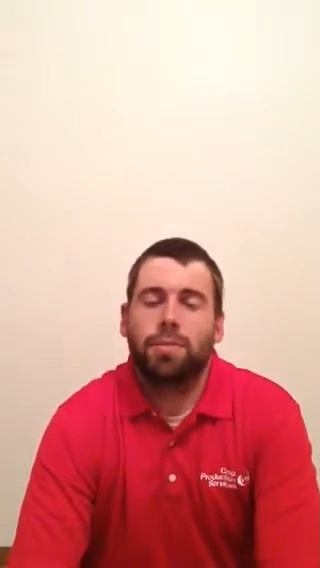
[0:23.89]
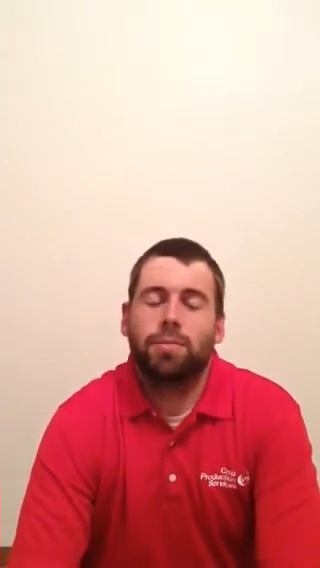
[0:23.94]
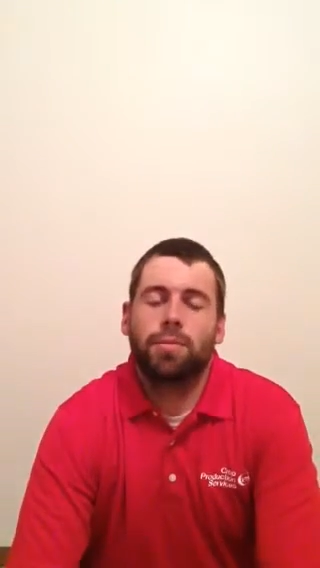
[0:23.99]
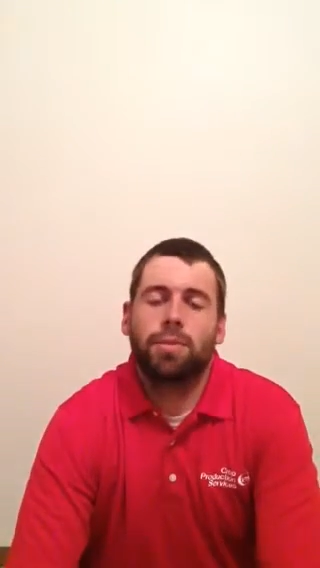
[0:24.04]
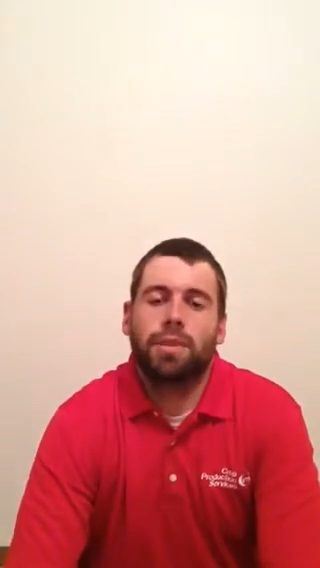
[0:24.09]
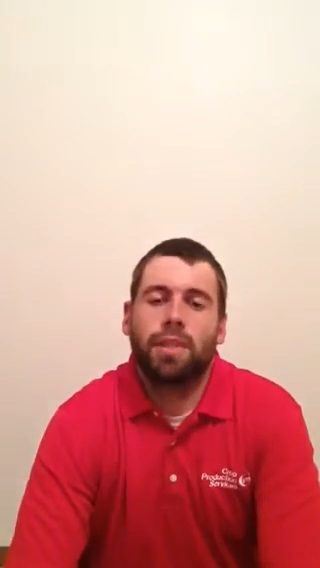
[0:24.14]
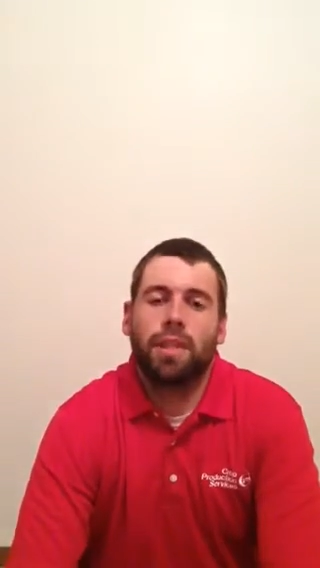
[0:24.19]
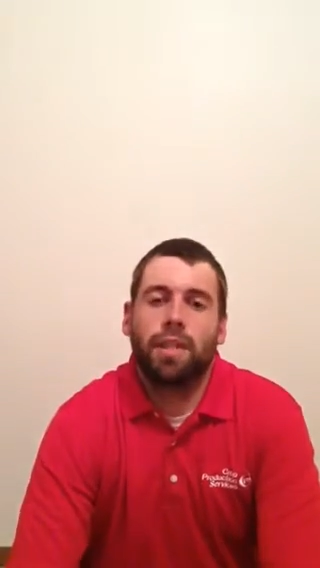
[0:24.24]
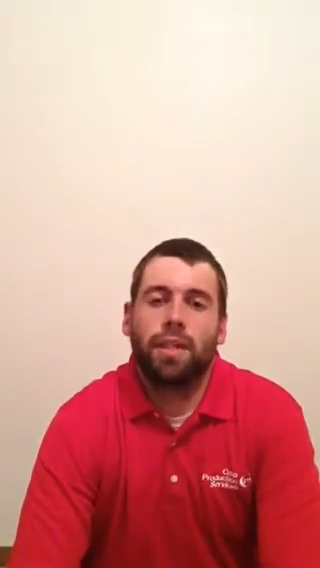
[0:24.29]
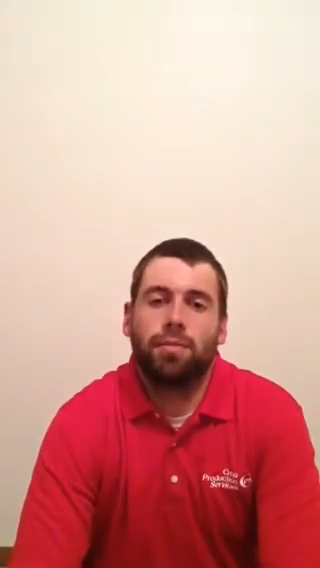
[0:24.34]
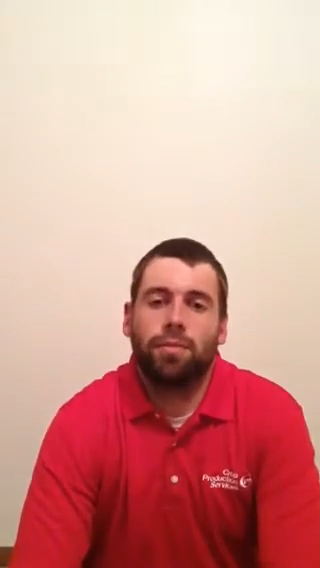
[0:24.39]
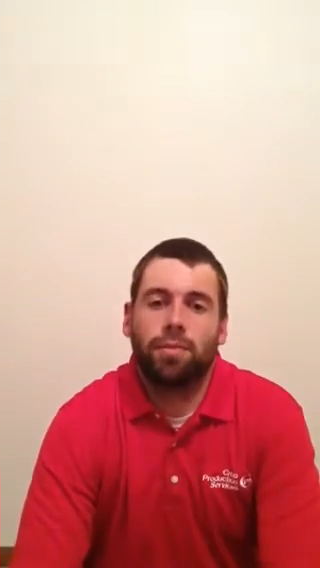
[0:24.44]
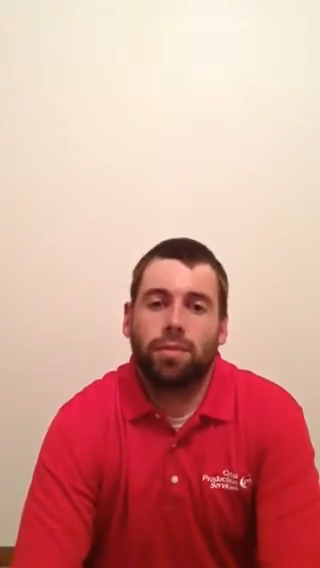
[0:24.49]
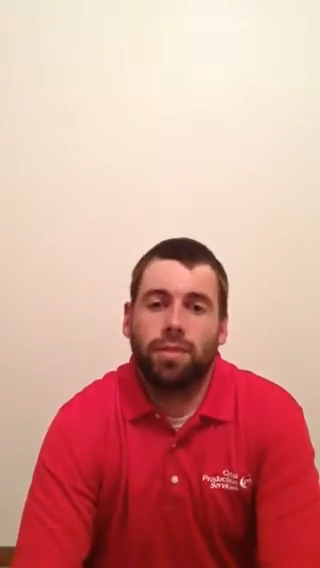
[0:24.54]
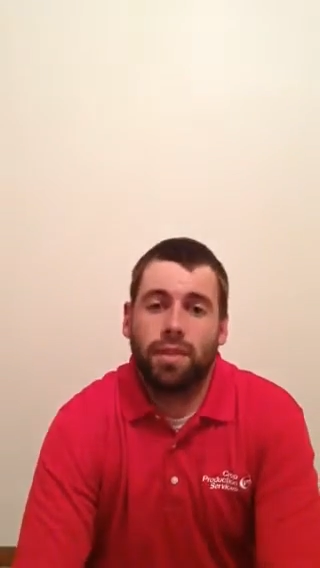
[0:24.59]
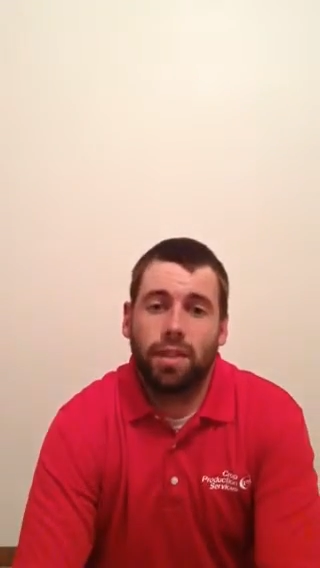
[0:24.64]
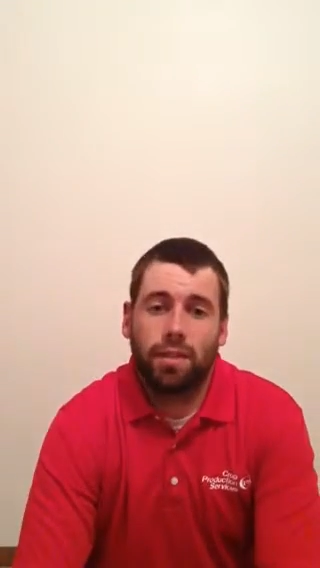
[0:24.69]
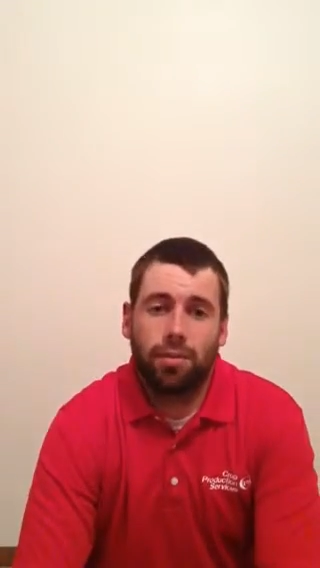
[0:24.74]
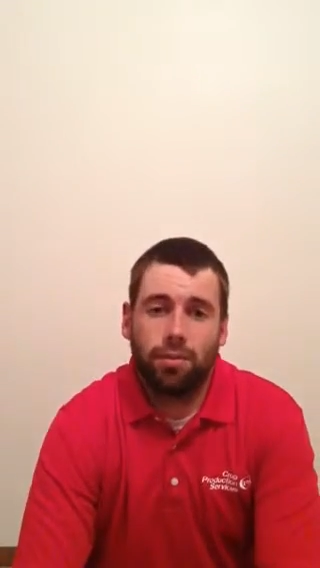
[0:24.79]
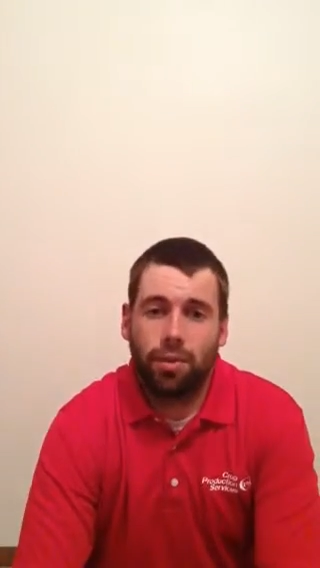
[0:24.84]
museum for
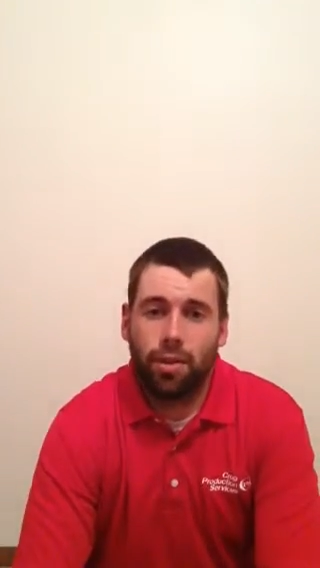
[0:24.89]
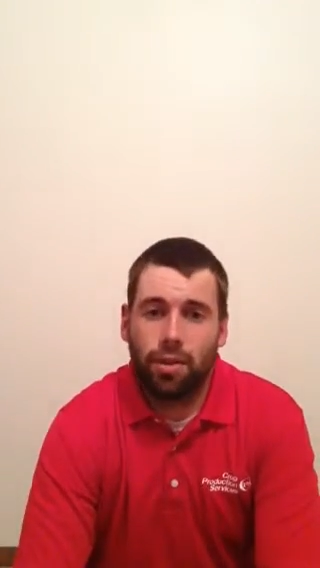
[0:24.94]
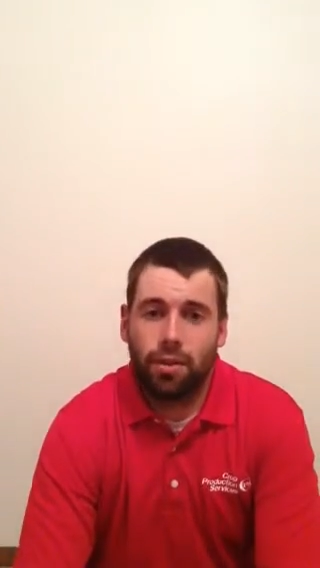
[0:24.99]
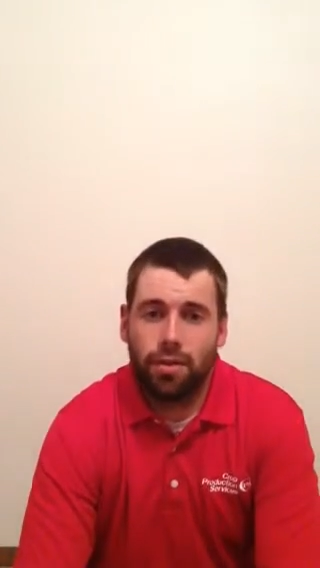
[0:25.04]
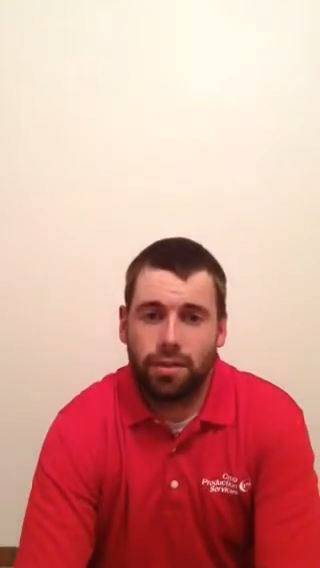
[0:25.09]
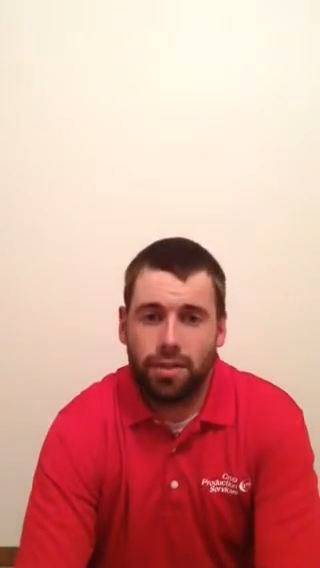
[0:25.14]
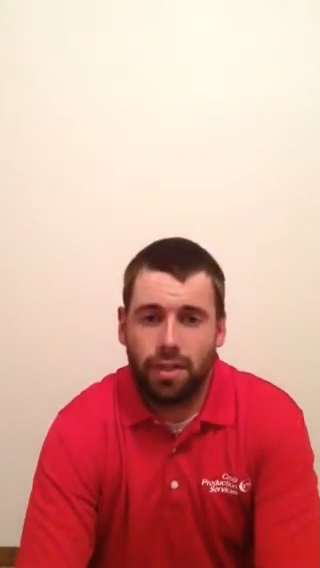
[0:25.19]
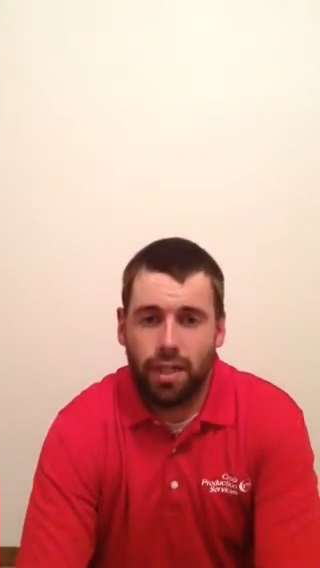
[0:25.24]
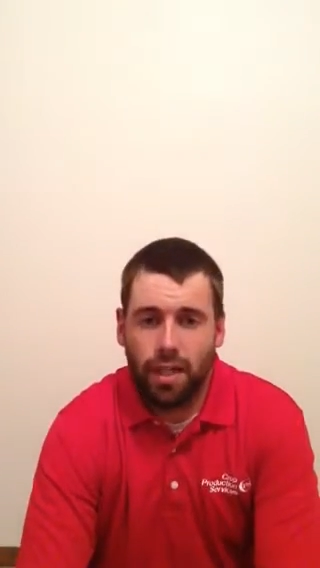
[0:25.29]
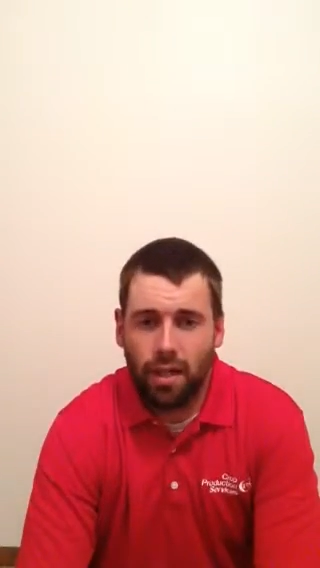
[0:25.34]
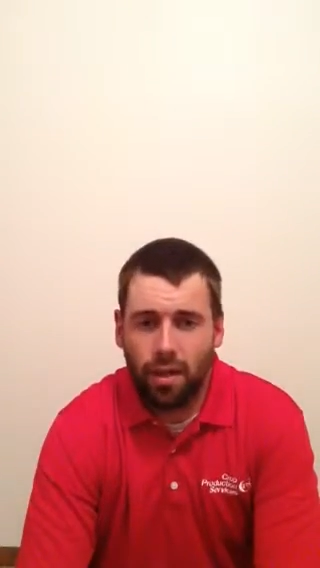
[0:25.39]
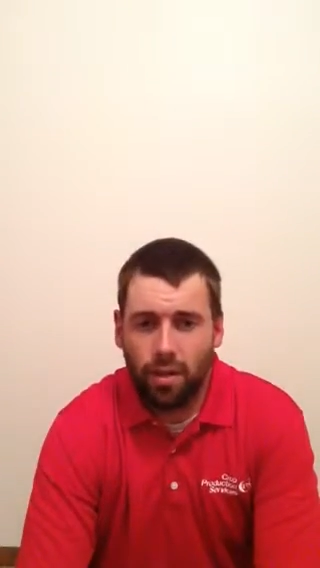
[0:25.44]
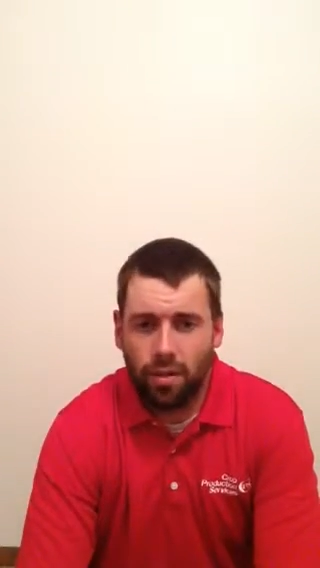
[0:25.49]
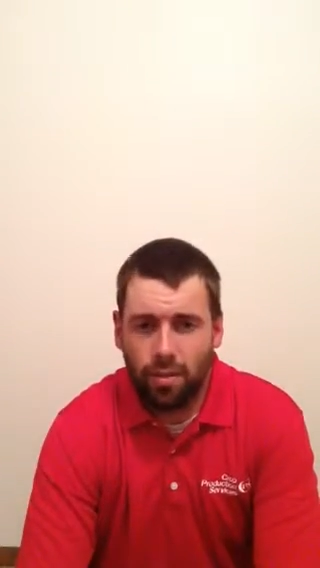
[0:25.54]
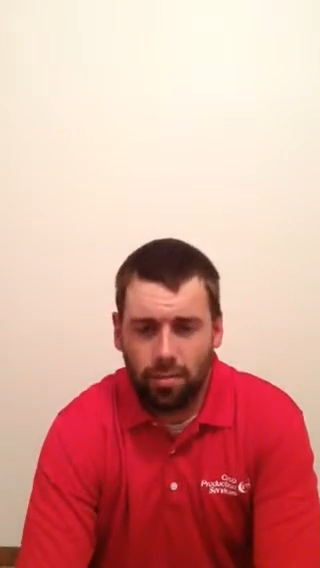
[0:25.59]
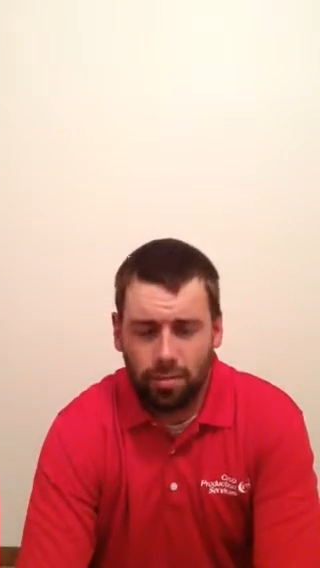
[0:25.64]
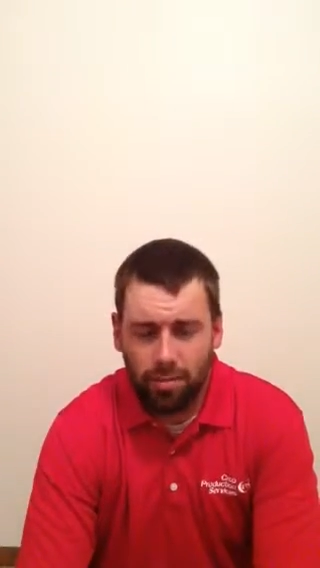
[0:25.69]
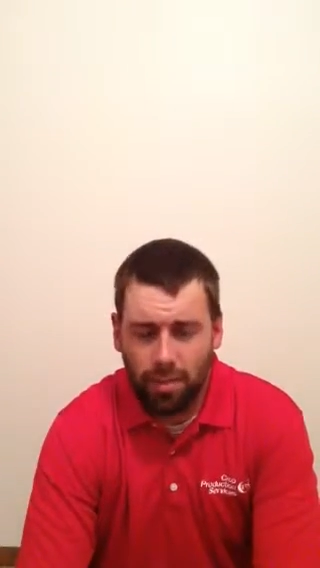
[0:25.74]
several years now,